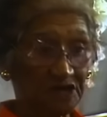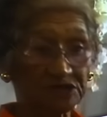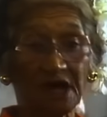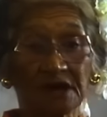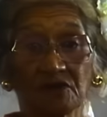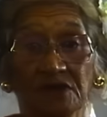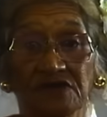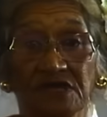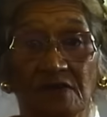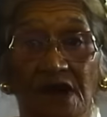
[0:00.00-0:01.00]
a tidal
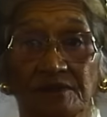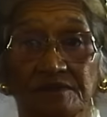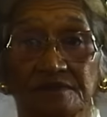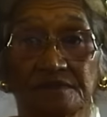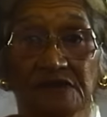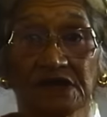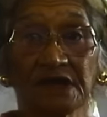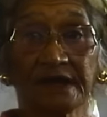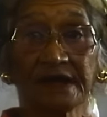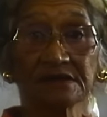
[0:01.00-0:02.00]
wave came up
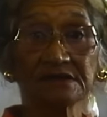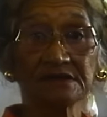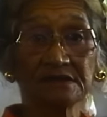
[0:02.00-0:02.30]
in a night.